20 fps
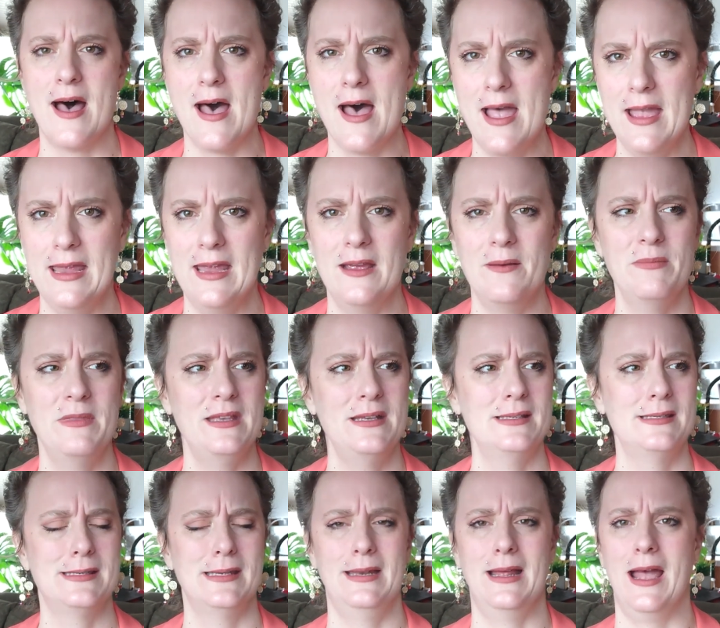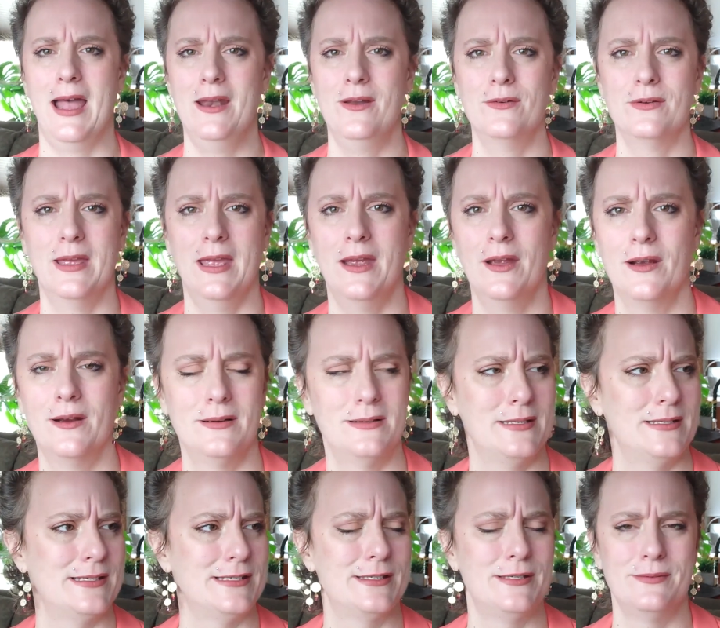I am this and I don't care.
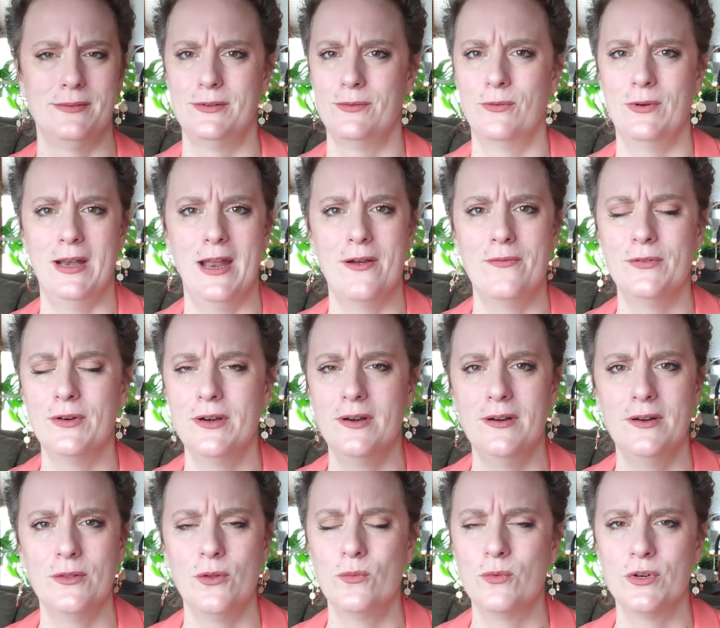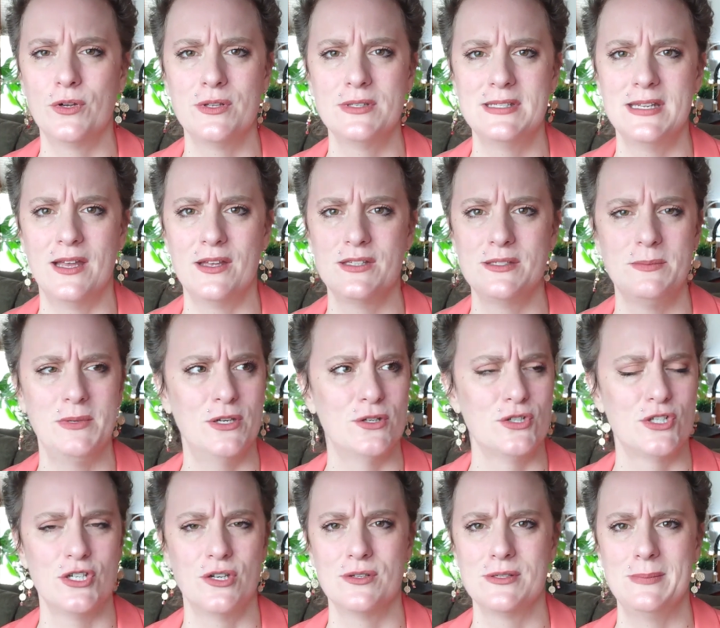Just whatever the world tells me or
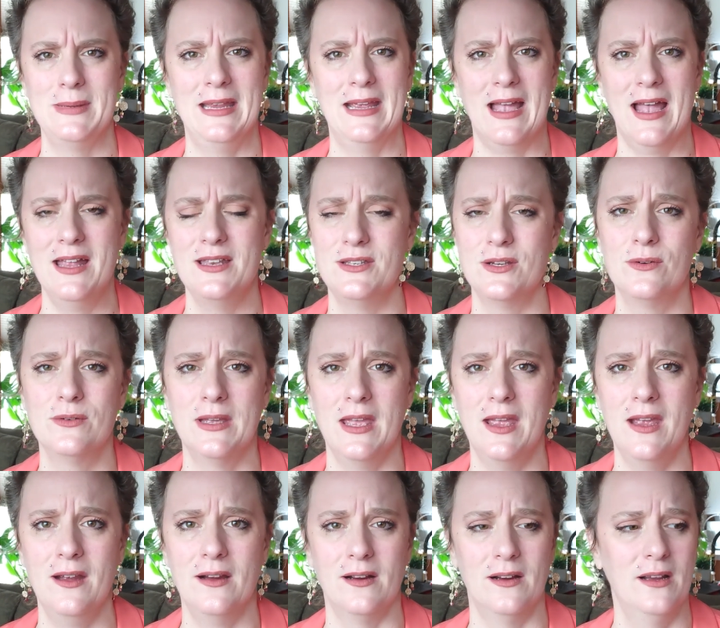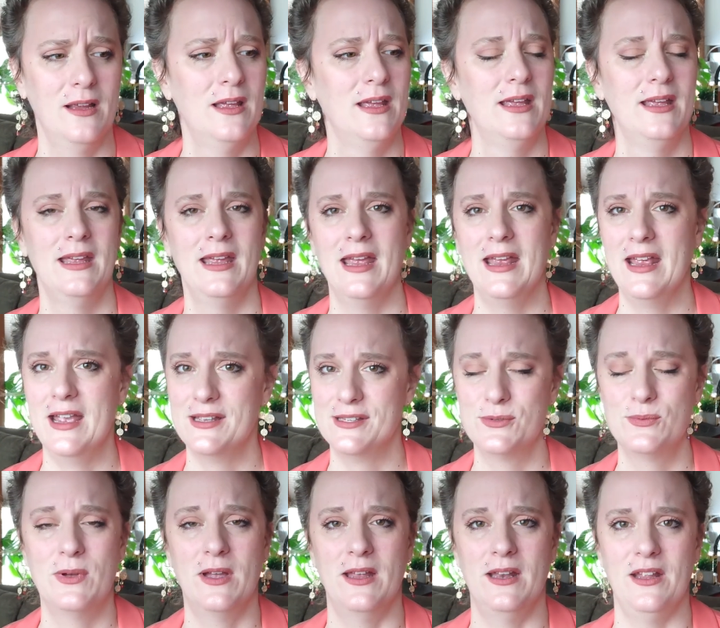shows me, I don't care. And
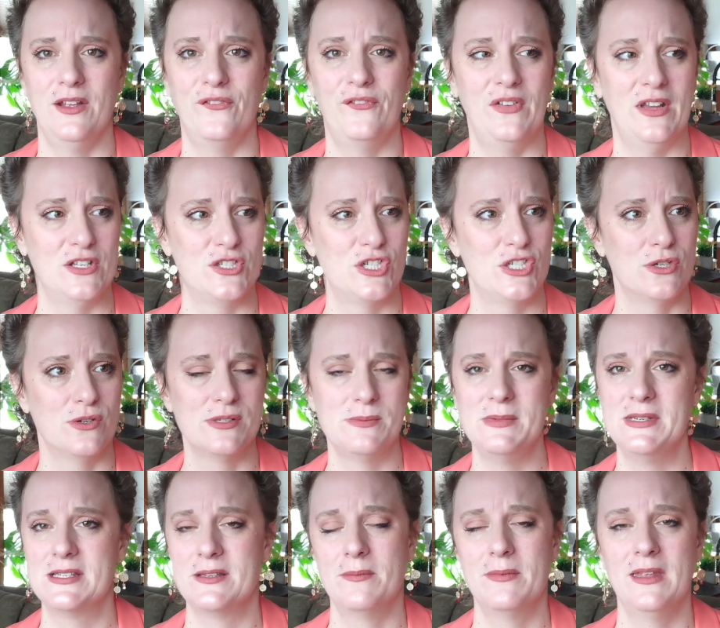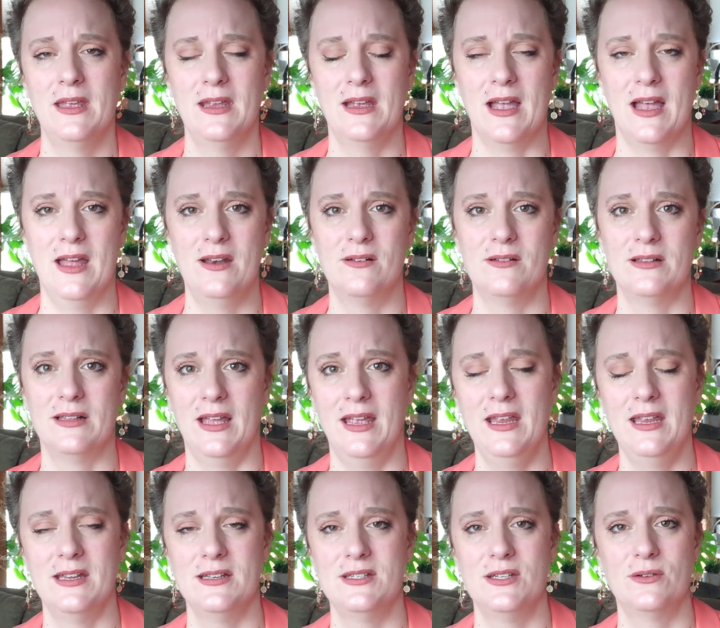guess what? If it shows me something I don't
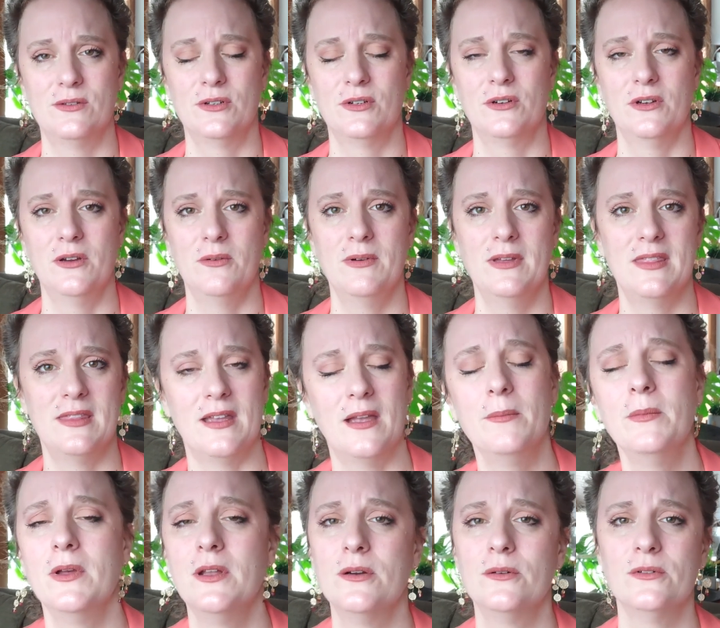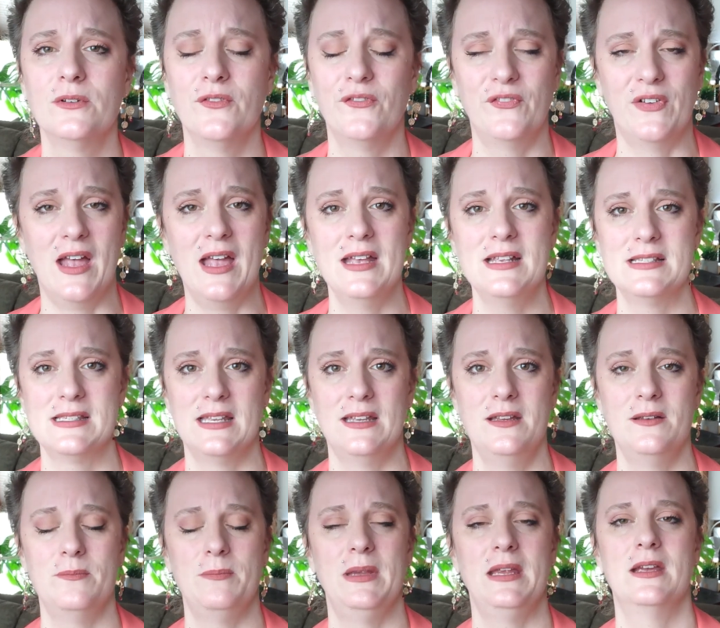like and don't agree with, I'm going to revise
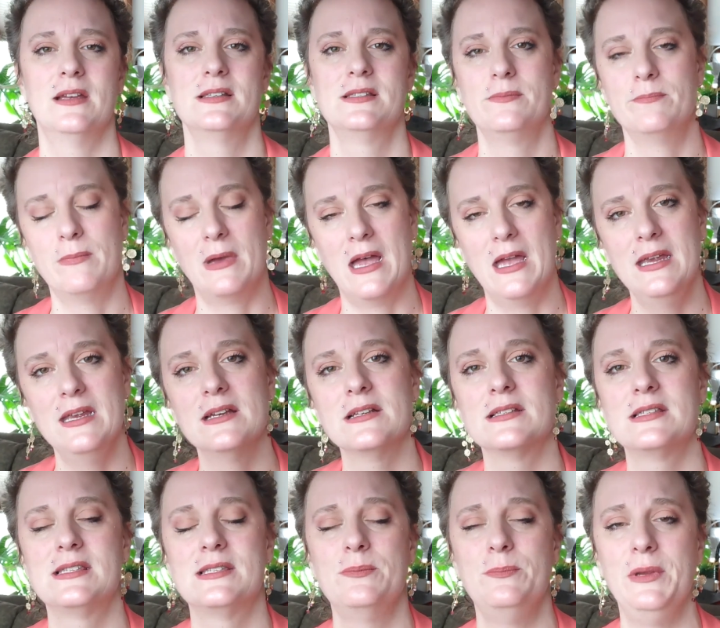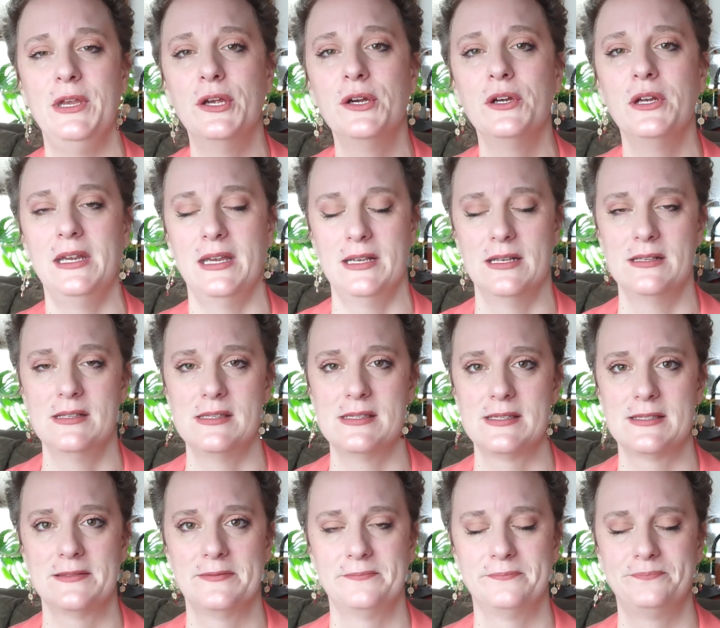it because my
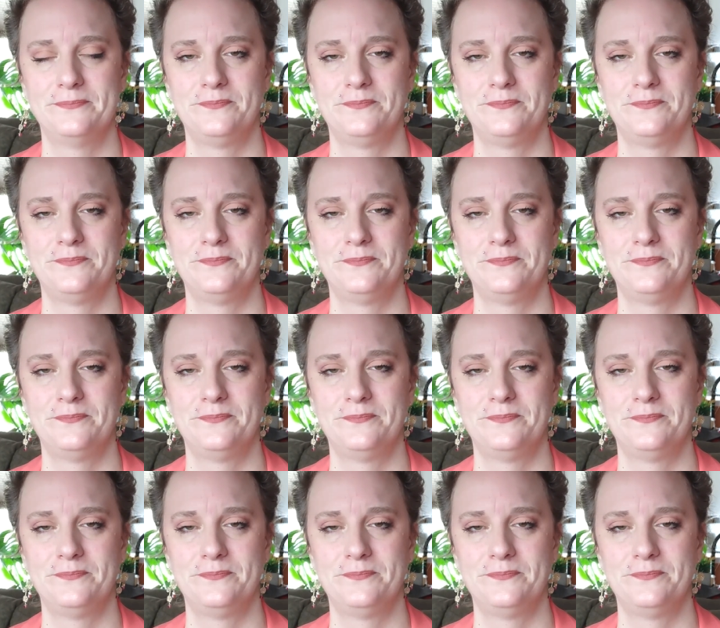experience,